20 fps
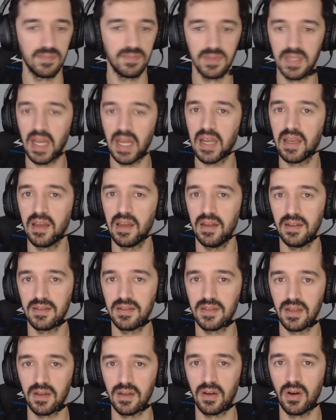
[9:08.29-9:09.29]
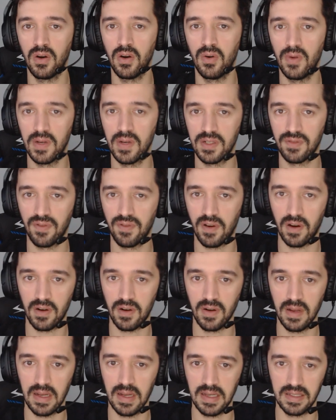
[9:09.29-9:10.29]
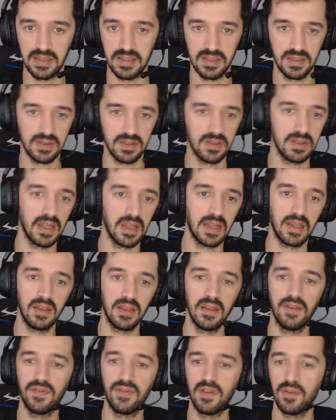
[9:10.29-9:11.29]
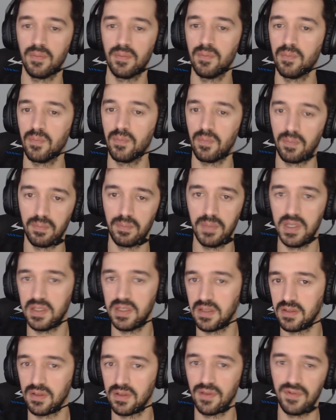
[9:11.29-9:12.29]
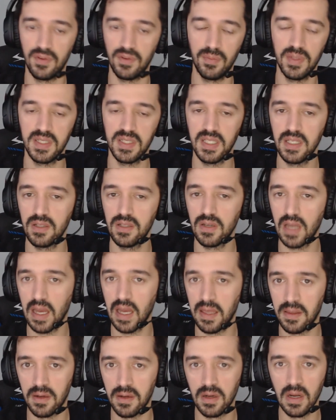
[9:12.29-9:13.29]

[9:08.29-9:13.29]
decades ago as far as connecting different pieces of your PC together.